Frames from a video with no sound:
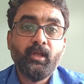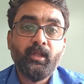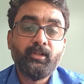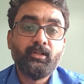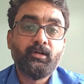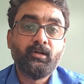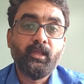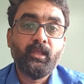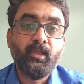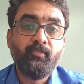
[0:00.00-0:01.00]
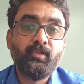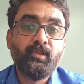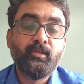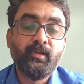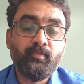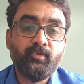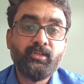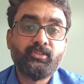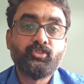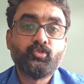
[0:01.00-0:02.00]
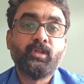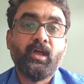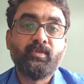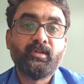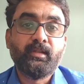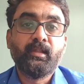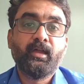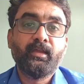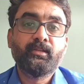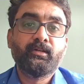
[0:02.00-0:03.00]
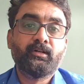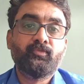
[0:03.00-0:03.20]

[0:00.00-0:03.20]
And every recommendation should have a deadline.